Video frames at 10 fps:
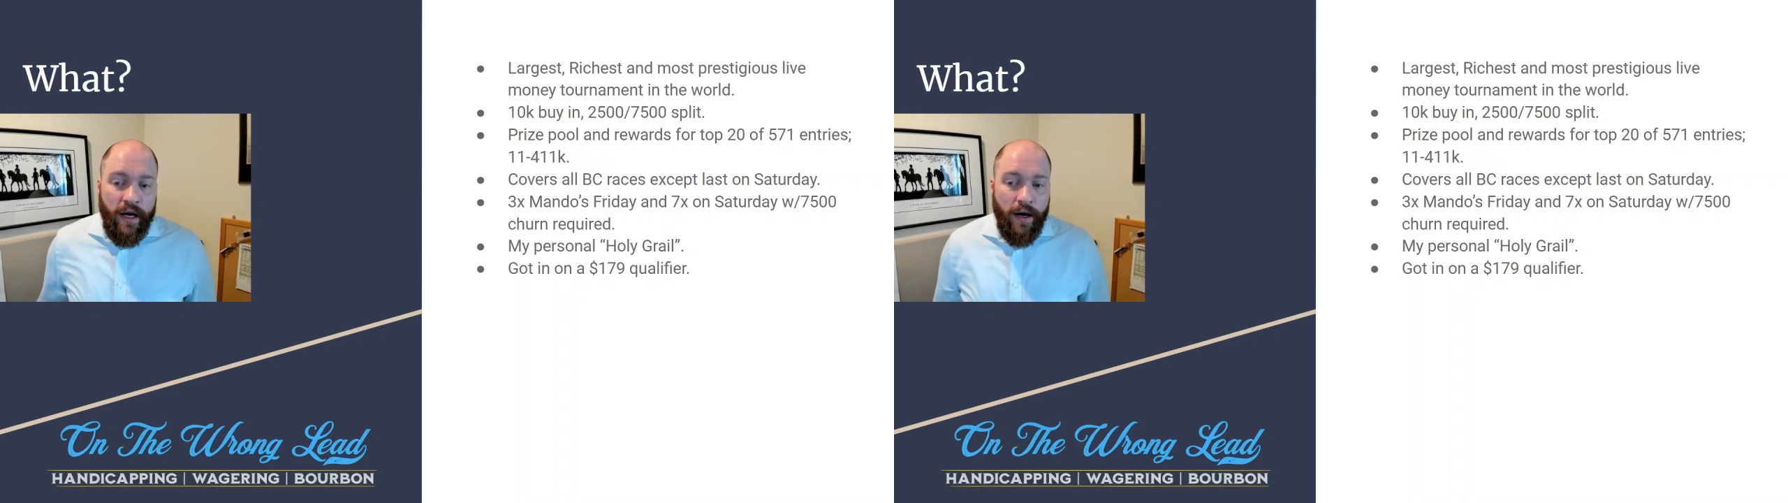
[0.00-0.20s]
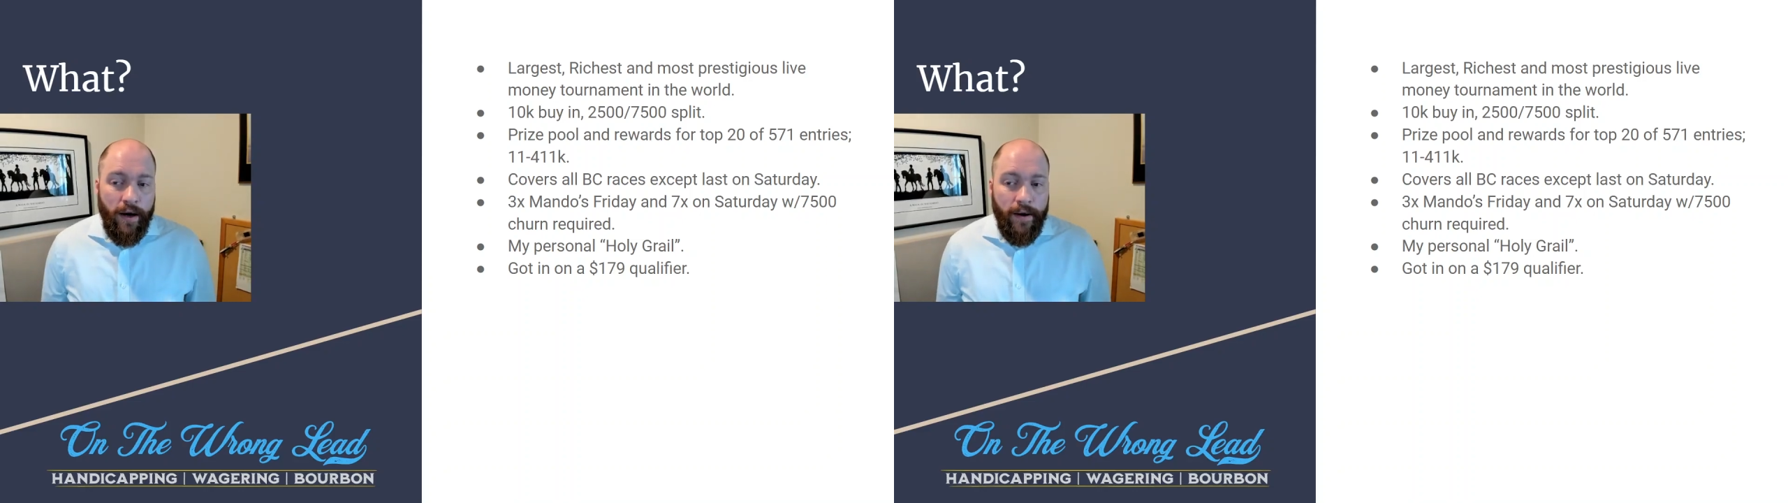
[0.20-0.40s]

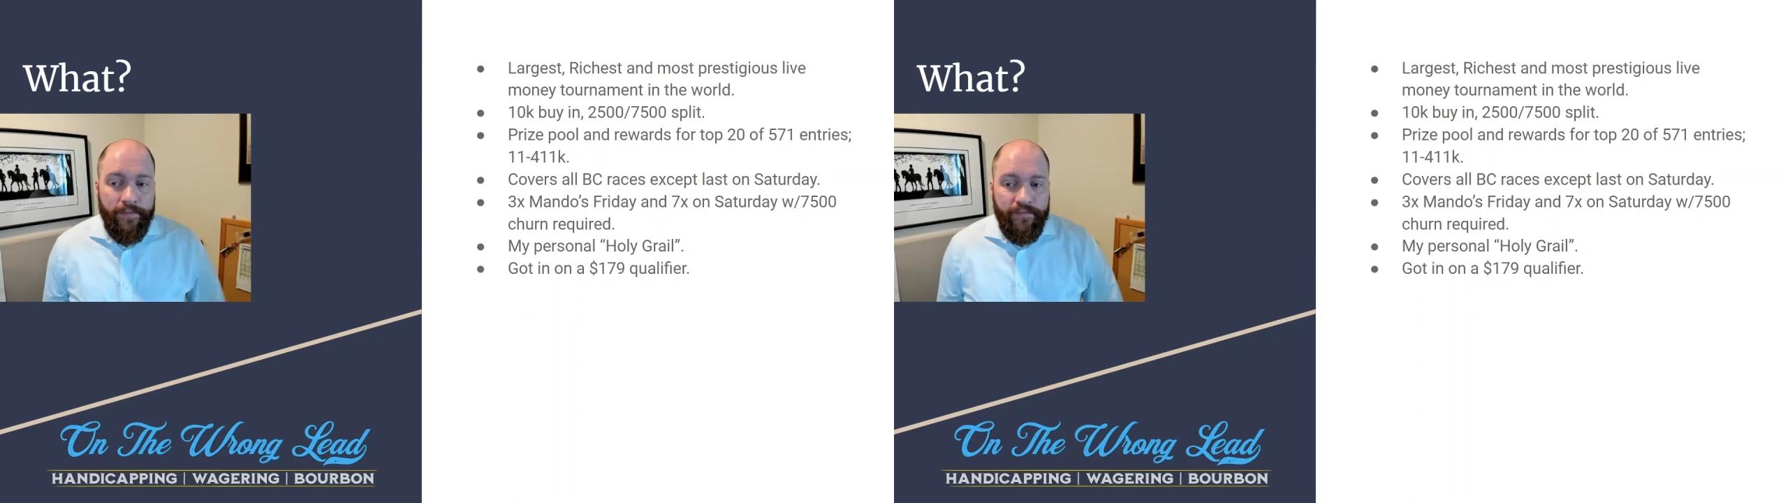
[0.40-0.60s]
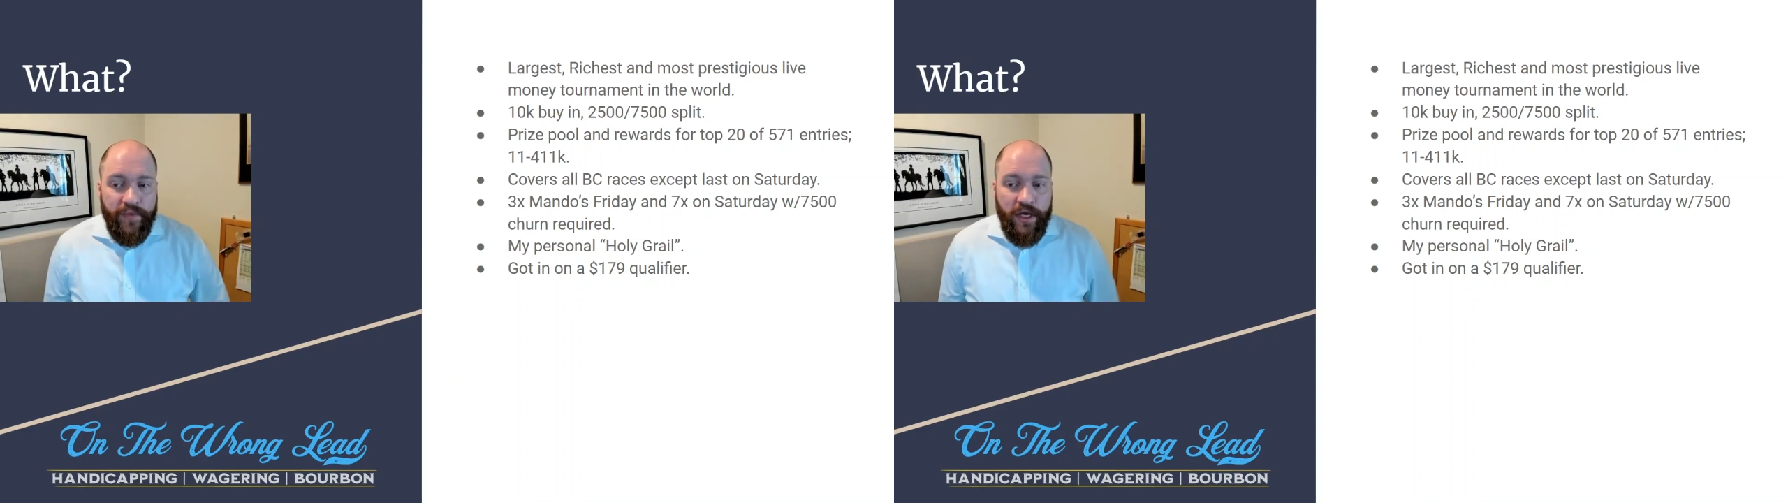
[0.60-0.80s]

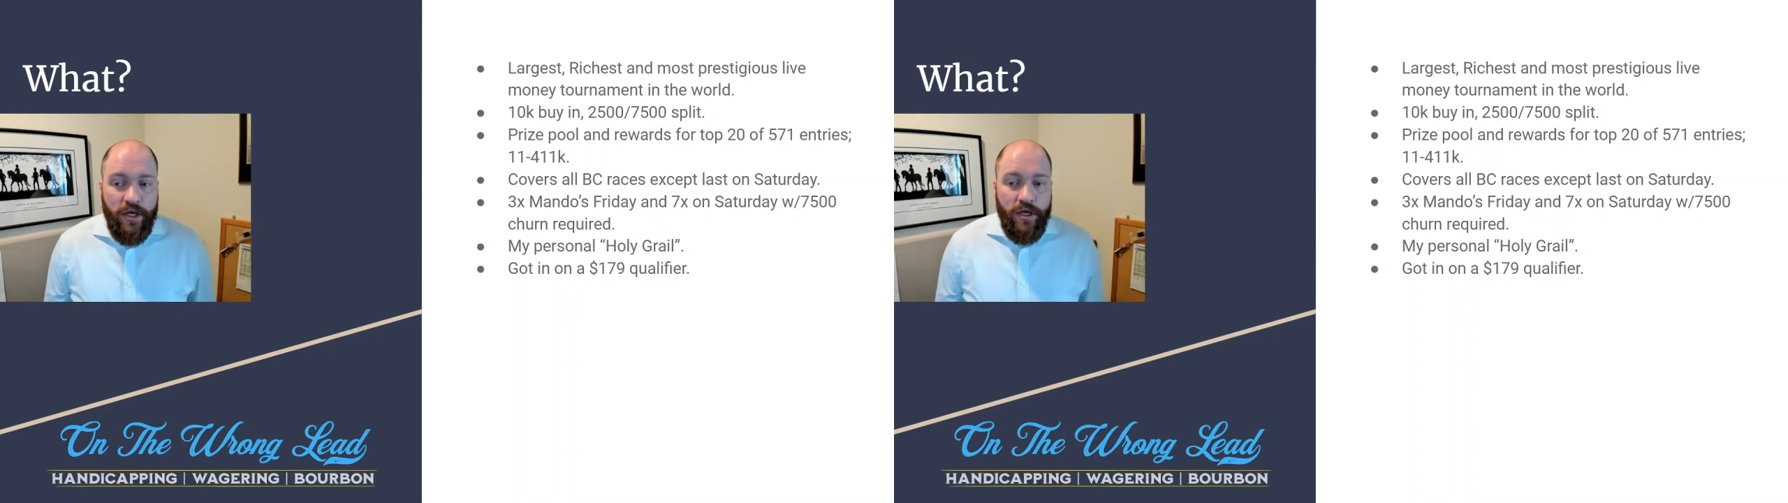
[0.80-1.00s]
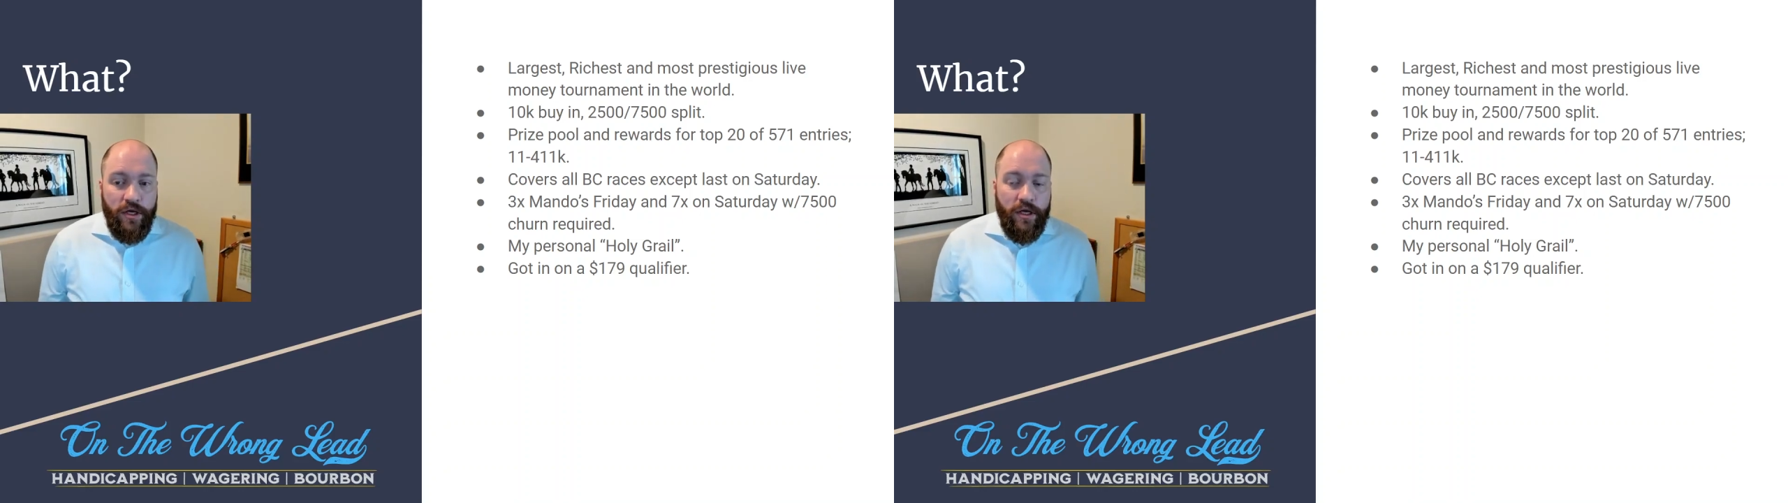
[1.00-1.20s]
Um,
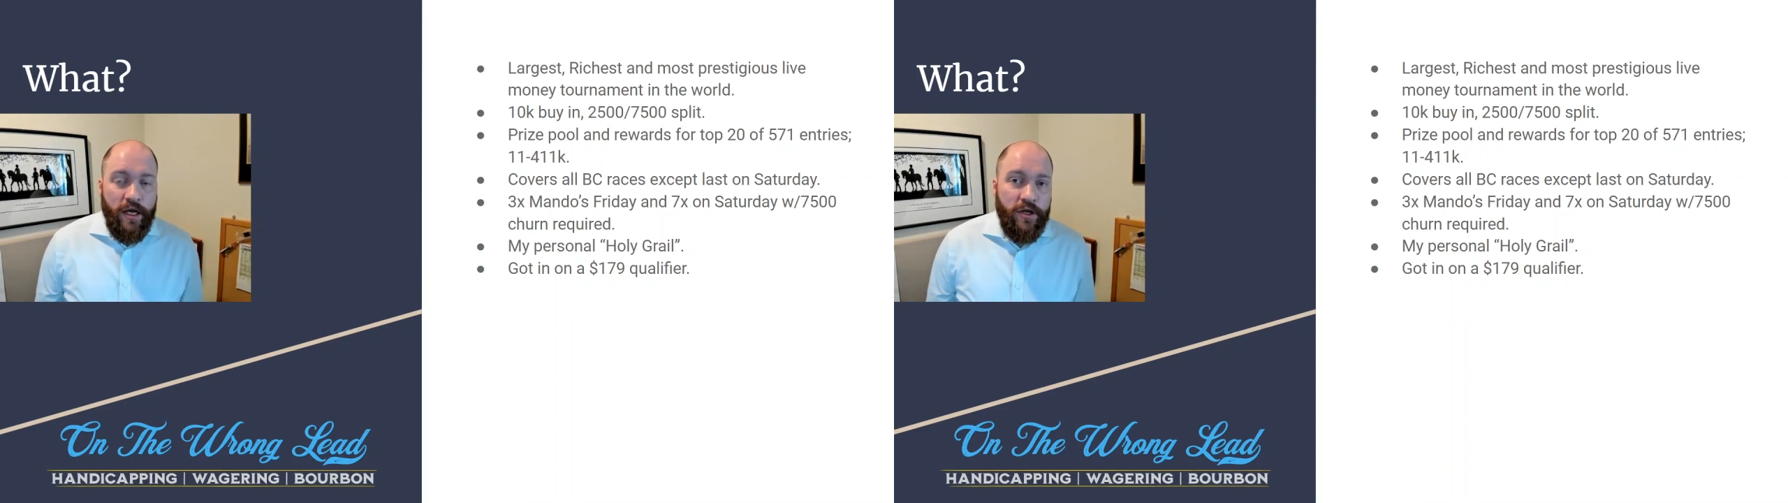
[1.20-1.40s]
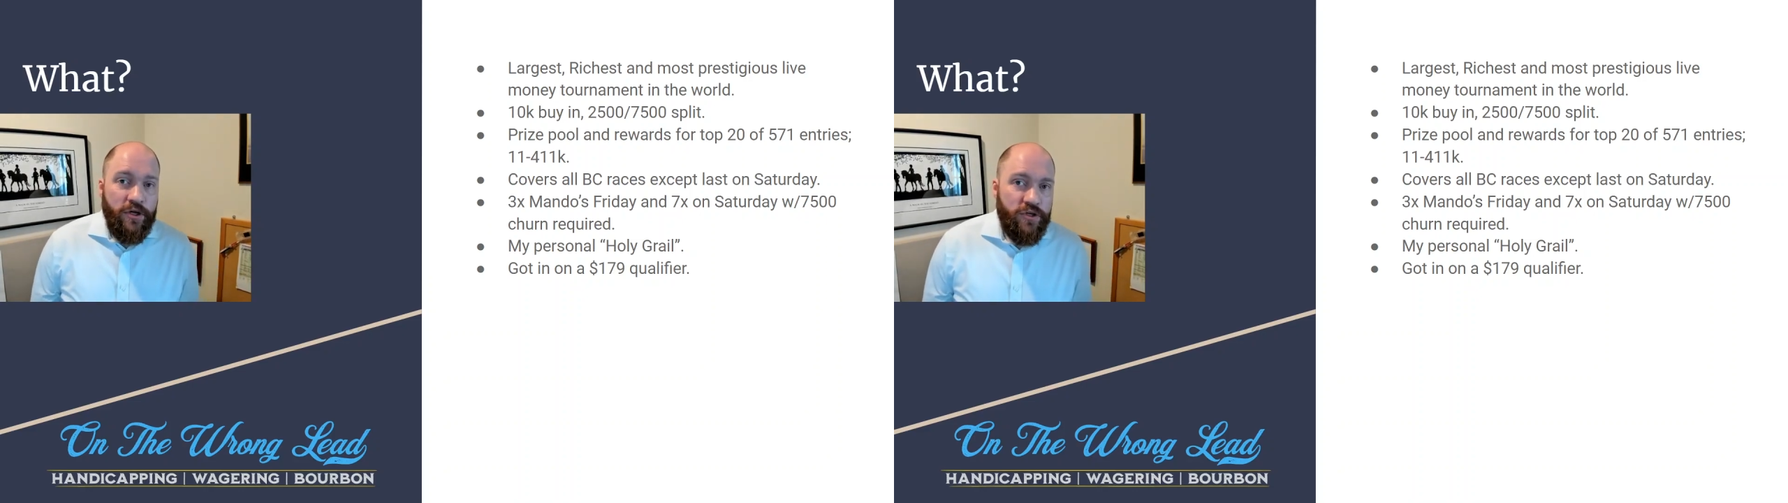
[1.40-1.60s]

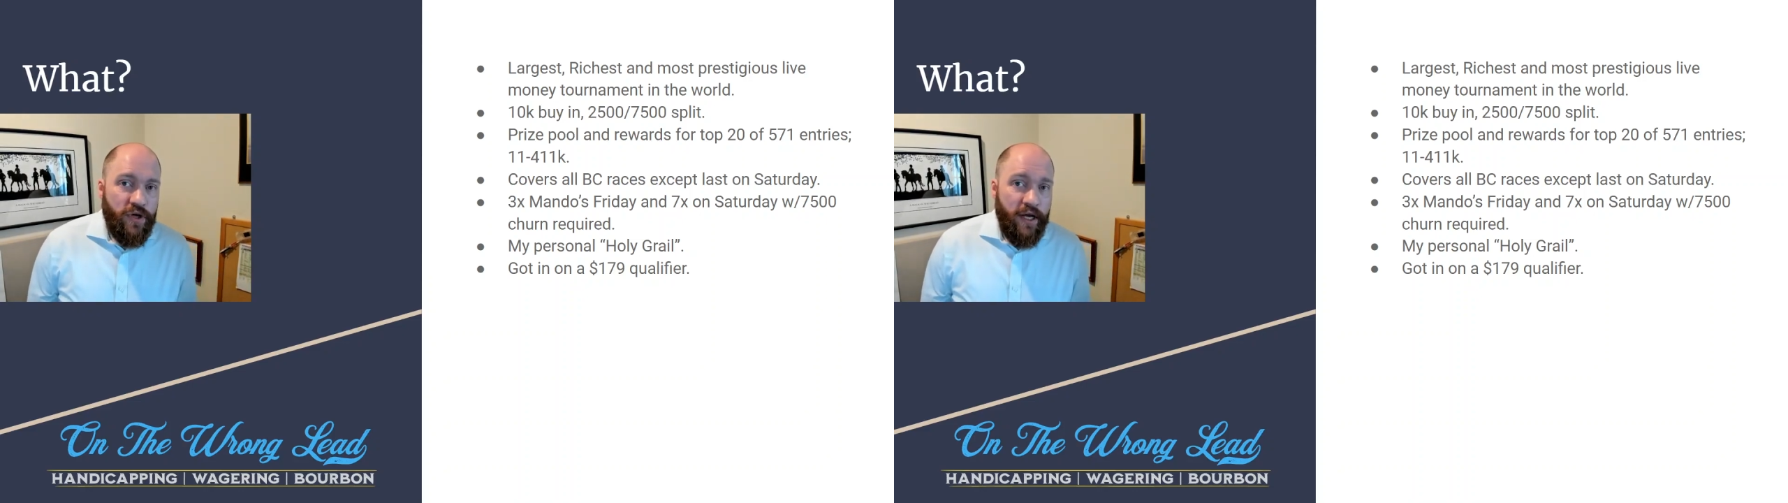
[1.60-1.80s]
and you do,